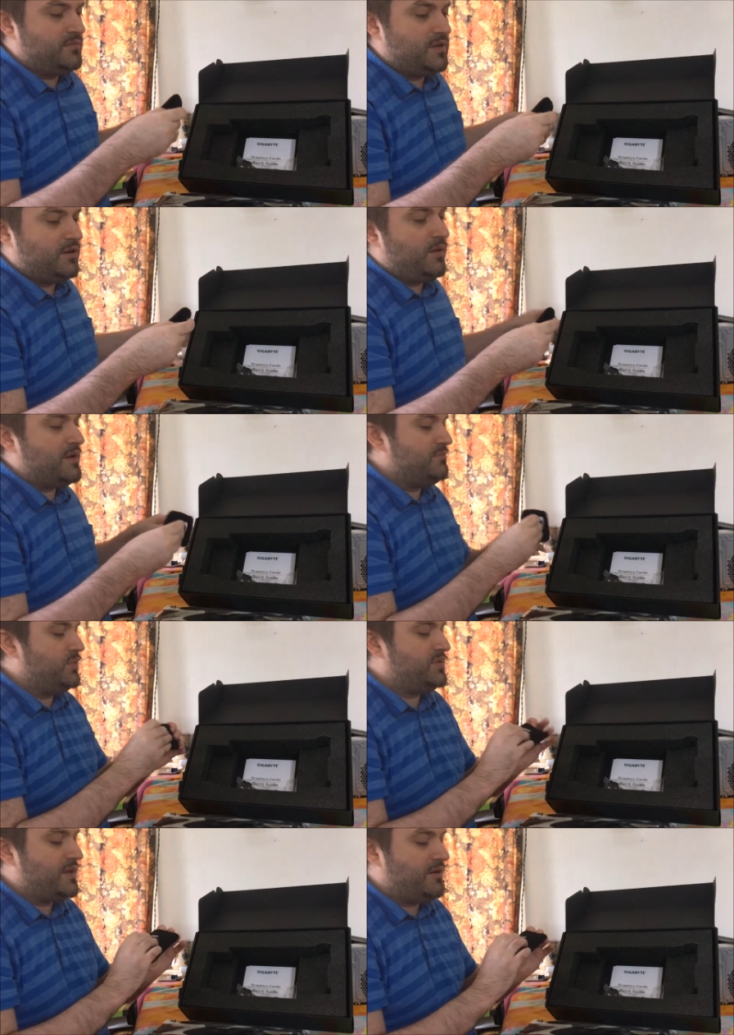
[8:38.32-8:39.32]
I'll go ahead
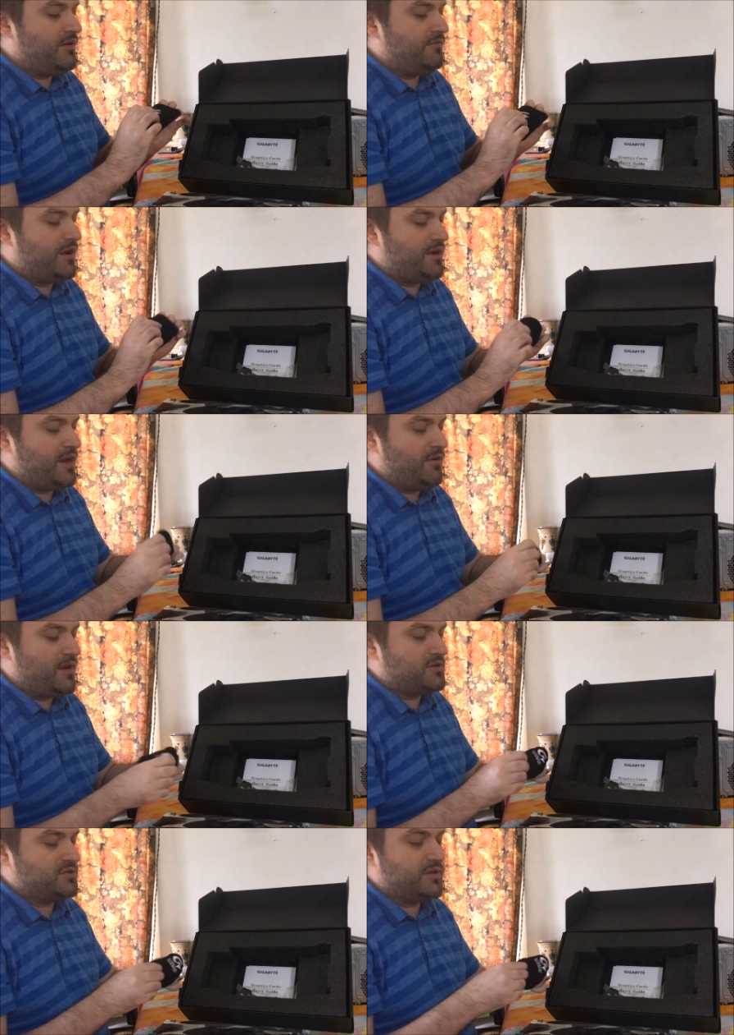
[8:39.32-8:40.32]
and put that on right
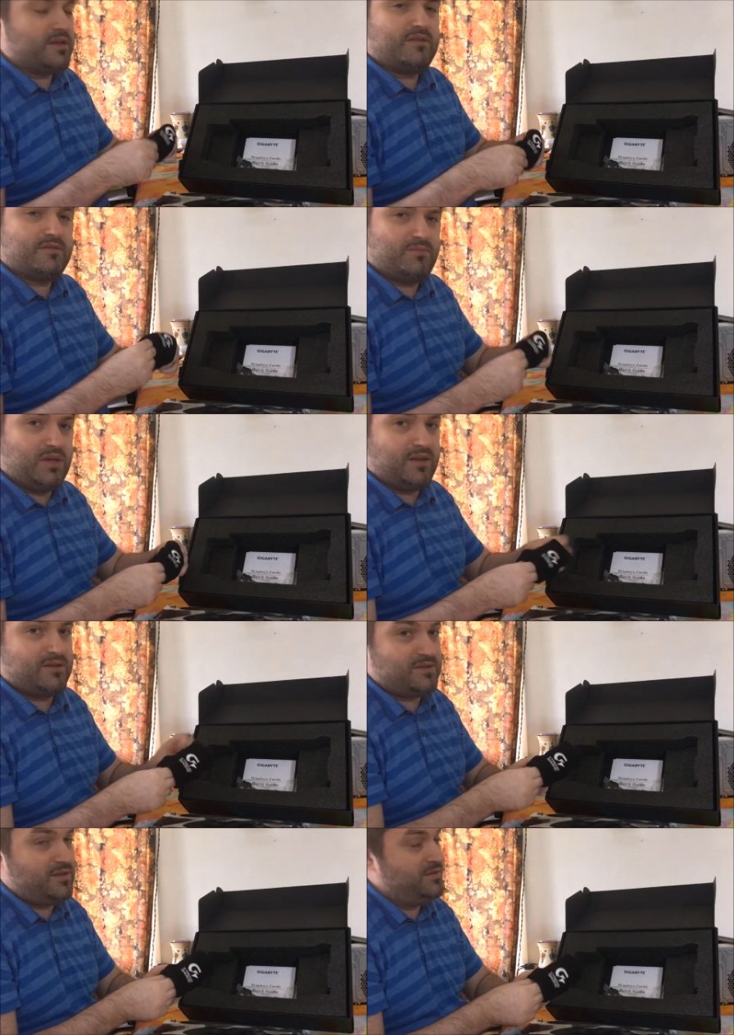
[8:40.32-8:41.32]
now, actually,
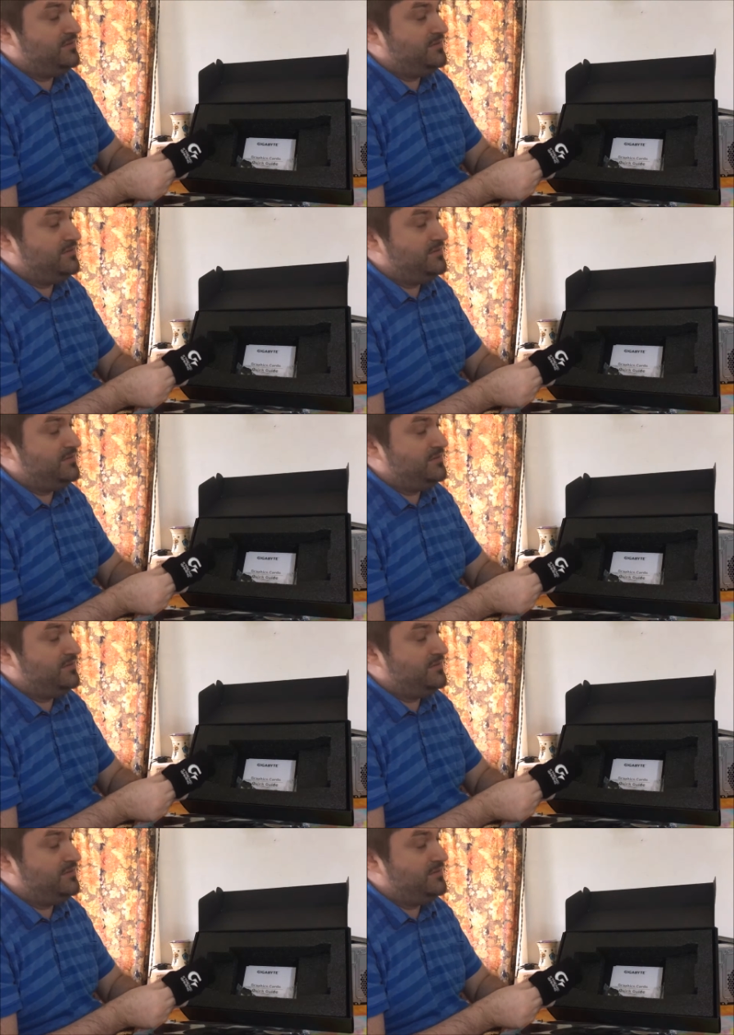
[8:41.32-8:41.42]
because